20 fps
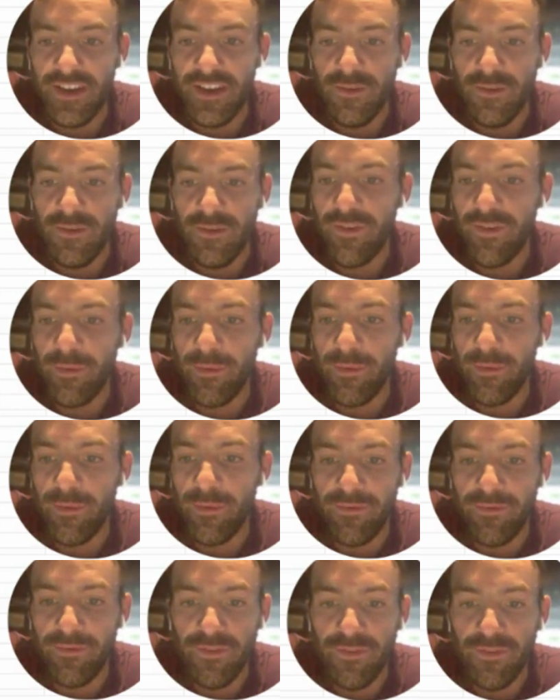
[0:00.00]
with 3
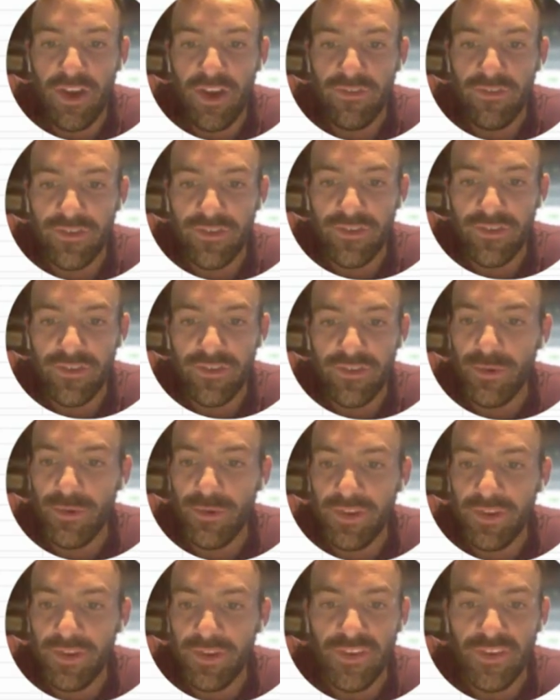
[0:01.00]
reps in reserve, I need
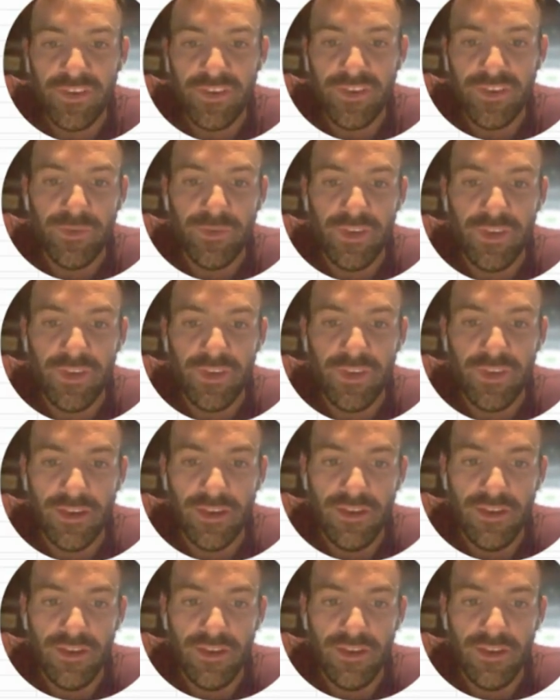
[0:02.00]
to be at 60%.